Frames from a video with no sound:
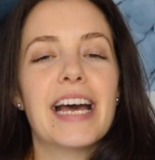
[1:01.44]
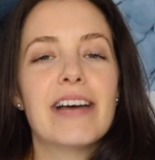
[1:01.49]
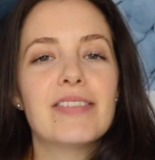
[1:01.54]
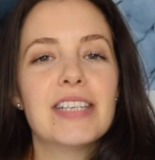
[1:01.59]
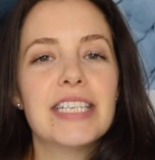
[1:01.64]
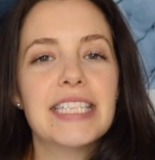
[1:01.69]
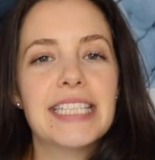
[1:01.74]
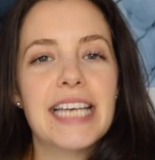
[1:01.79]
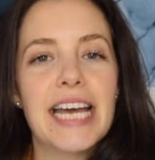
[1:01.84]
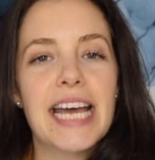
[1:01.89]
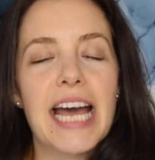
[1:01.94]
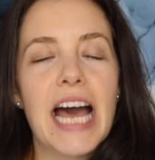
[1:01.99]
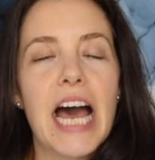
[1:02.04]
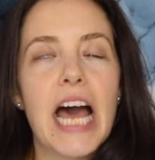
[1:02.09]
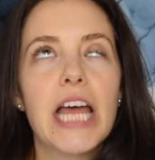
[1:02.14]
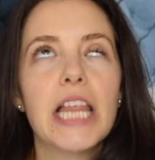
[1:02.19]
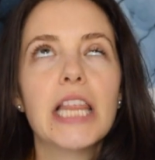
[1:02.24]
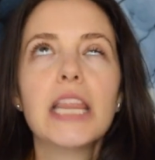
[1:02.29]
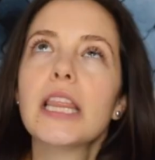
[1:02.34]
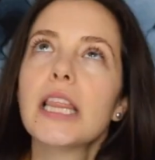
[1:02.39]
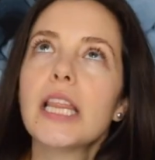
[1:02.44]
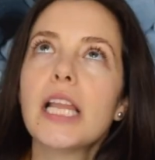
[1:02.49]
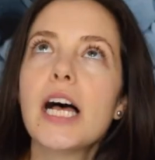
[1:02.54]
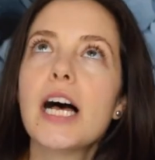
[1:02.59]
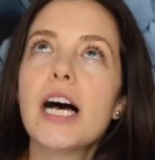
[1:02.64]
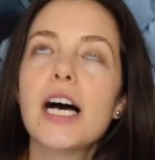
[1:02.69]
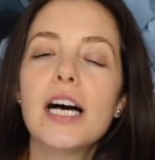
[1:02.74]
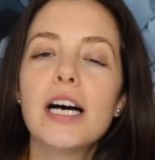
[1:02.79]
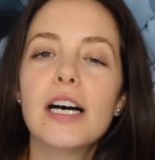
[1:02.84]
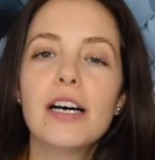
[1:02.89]
have to say, I
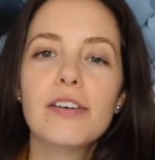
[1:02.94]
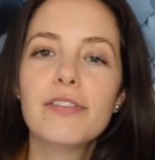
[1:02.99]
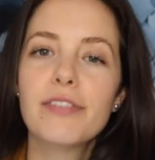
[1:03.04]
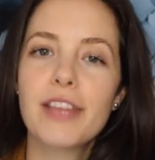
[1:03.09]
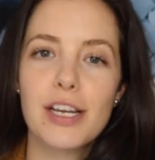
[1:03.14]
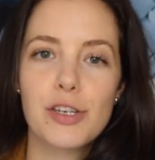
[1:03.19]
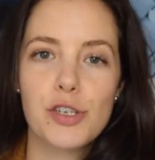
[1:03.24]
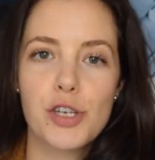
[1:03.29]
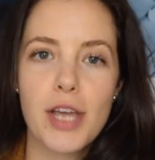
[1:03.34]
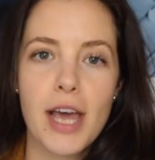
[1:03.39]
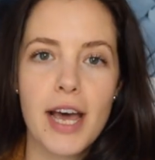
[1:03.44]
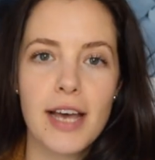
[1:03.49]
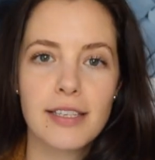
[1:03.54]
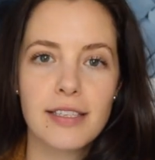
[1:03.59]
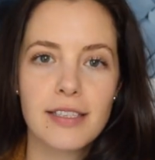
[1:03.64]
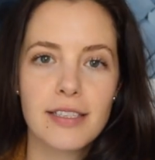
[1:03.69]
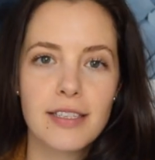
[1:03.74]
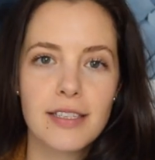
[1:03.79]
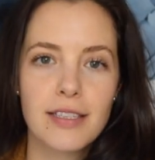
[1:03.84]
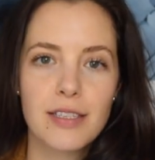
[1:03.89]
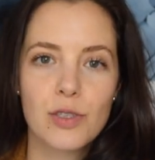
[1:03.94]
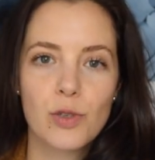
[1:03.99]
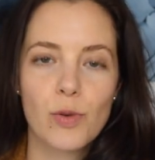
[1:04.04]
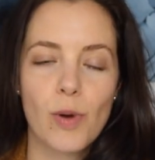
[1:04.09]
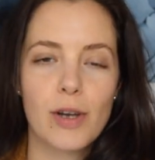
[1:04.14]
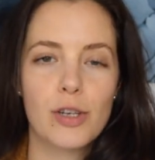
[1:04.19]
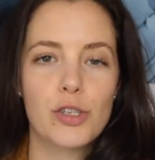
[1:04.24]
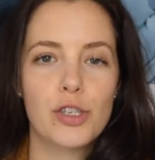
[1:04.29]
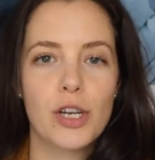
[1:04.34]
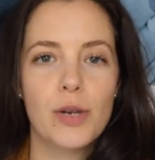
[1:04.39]
love that she asked this
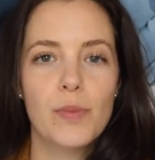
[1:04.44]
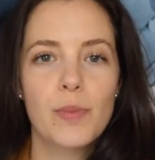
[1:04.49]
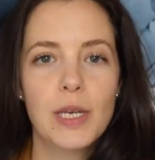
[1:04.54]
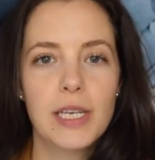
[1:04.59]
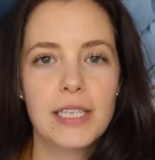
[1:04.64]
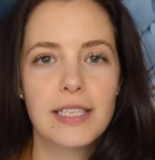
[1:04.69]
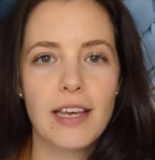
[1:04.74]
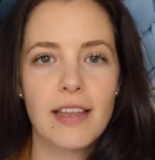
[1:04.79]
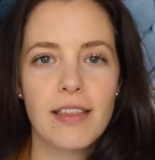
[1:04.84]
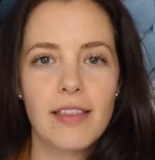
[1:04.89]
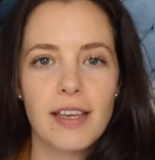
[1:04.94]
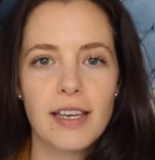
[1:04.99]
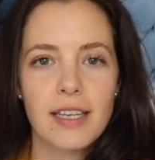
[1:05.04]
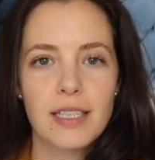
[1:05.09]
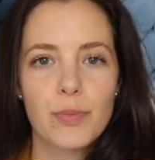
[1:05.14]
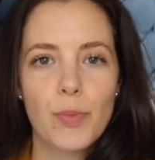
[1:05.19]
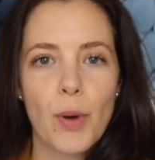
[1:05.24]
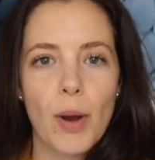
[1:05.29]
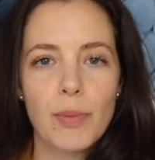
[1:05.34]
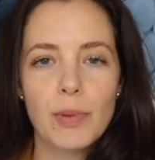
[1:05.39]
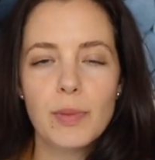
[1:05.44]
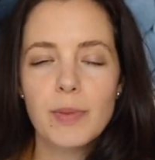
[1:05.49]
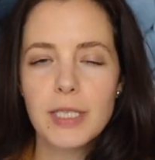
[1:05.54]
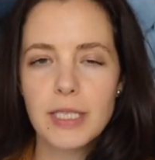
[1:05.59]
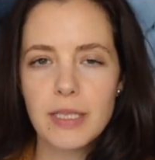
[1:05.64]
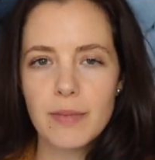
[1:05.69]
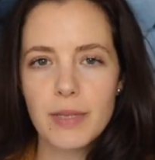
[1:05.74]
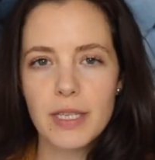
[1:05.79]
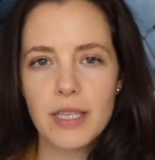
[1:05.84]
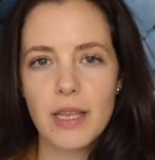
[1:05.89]
question because I think it's probably
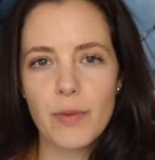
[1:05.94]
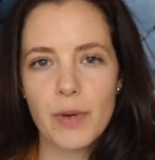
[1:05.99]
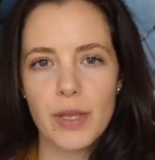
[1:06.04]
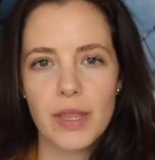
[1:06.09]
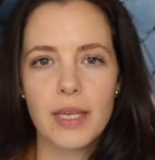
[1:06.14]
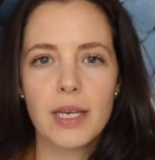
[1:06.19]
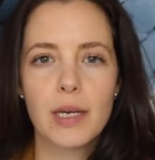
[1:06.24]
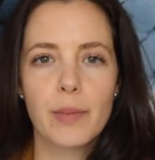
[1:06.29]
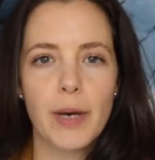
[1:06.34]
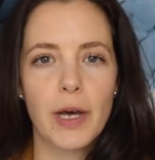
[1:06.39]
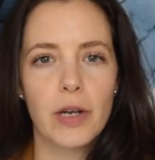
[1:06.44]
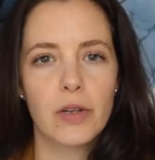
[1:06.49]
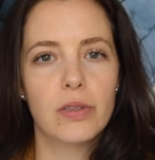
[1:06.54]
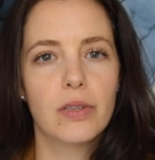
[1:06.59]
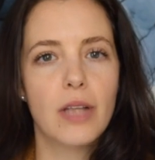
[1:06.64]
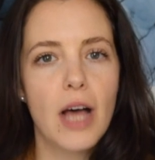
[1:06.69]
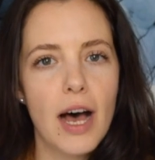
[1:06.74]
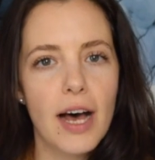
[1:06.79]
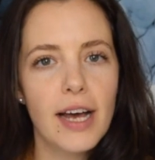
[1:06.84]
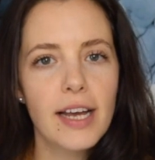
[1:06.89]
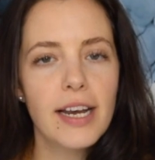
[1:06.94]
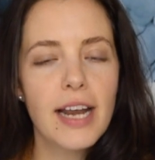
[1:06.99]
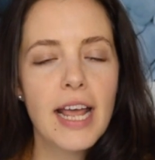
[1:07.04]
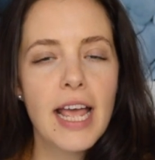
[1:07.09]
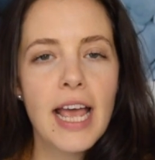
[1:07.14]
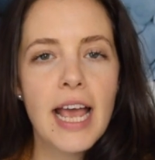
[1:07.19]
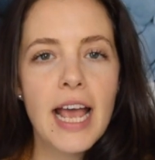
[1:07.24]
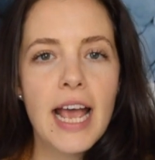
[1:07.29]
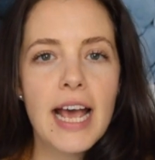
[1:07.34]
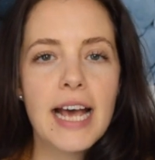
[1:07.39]
something that we think about a lot
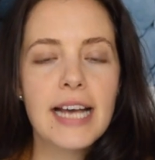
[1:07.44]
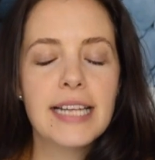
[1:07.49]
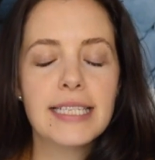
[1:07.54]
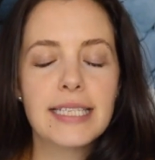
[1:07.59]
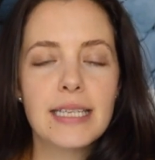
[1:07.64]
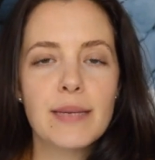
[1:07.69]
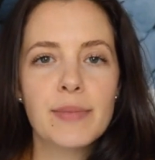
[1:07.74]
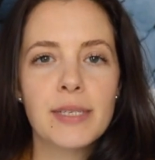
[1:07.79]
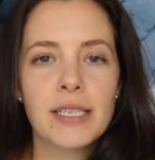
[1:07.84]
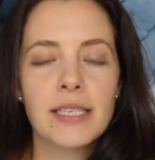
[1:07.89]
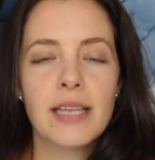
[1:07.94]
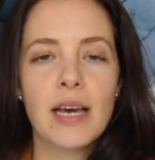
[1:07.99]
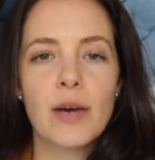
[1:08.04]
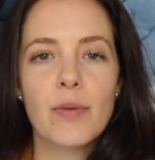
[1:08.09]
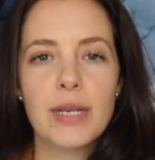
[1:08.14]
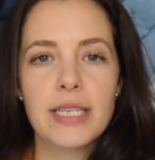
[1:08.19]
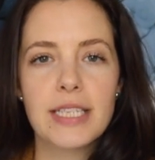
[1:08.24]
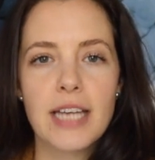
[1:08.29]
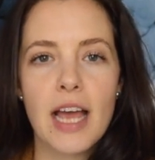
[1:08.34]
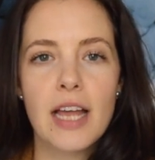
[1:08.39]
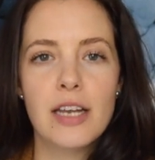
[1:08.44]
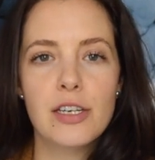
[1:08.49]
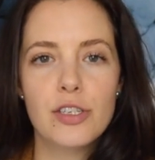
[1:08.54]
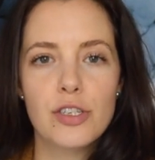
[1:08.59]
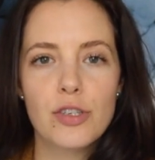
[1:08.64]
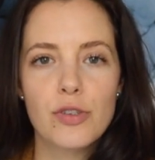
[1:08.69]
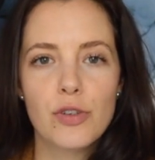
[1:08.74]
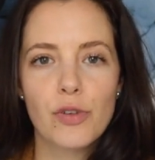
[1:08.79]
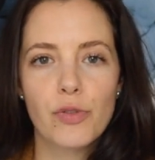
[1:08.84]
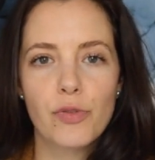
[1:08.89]
and something that we tend
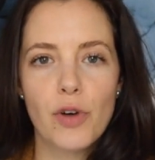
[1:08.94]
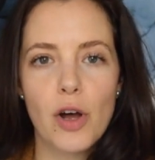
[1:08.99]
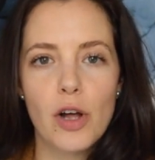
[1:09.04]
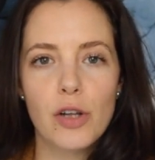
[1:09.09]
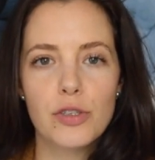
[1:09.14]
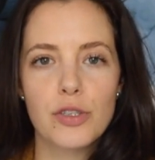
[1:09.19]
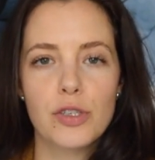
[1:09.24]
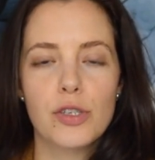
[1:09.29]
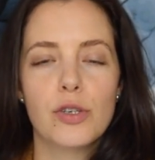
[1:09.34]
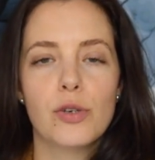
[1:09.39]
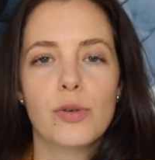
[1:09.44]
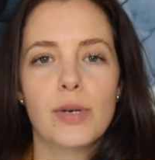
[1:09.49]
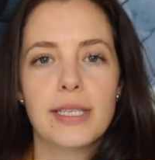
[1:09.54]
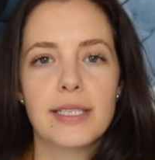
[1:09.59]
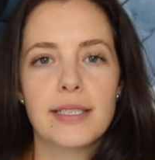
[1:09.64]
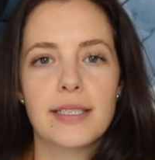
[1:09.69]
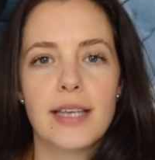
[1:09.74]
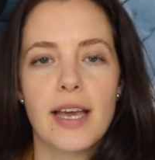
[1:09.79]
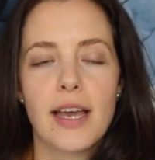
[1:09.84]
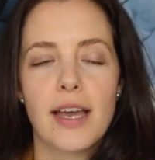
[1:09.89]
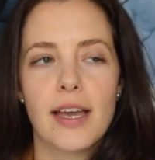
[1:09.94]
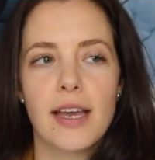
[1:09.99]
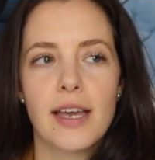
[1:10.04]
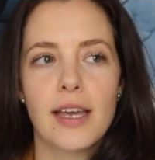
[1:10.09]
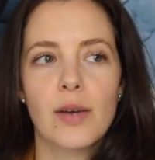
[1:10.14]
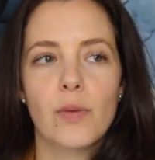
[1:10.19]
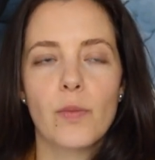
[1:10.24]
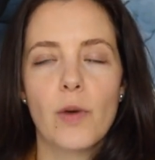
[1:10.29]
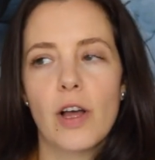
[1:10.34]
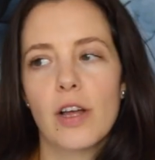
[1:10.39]
to default to and
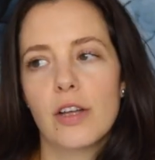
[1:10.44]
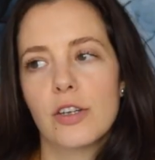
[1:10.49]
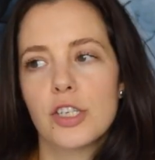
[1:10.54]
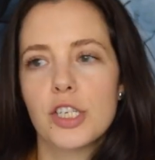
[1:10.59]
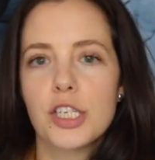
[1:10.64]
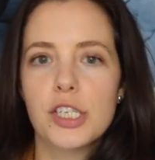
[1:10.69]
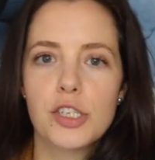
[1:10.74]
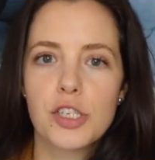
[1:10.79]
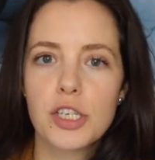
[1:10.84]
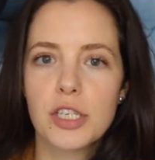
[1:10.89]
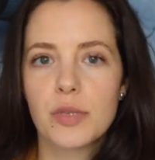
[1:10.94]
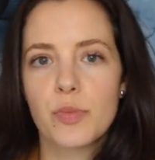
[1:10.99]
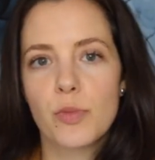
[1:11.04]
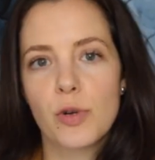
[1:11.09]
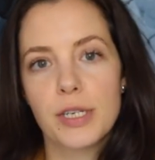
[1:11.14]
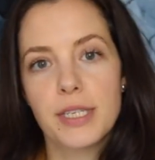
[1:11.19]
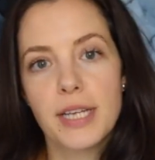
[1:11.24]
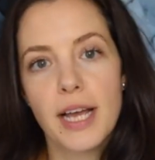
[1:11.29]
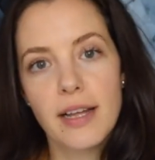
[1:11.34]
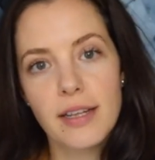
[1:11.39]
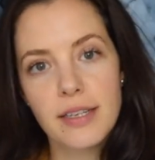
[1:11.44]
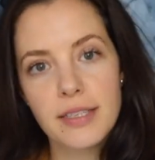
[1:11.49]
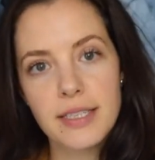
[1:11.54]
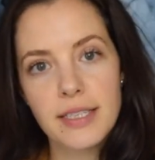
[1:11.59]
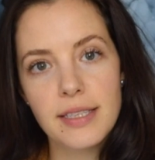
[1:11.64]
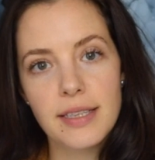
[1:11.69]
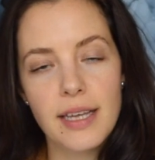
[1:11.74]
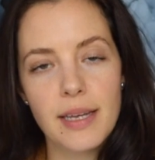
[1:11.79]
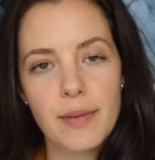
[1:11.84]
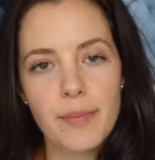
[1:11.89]
say, well, she's just more
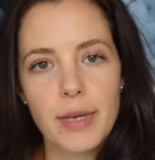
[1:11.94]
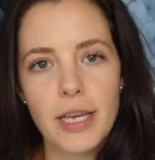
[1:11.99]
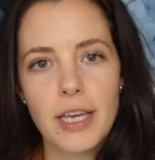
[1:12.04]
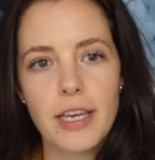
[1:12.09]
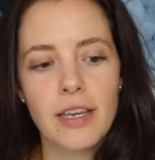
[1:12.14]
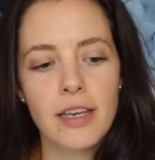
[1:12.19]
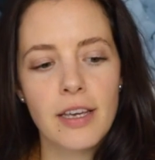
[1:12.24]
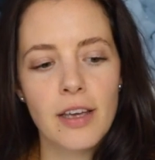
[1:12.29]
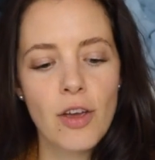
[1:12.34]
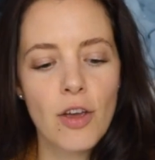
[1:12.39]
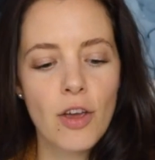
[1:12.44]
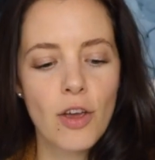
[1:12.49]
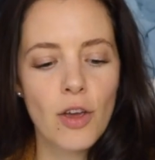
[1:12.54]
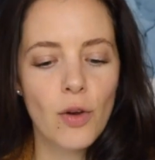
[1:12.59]
talented than me,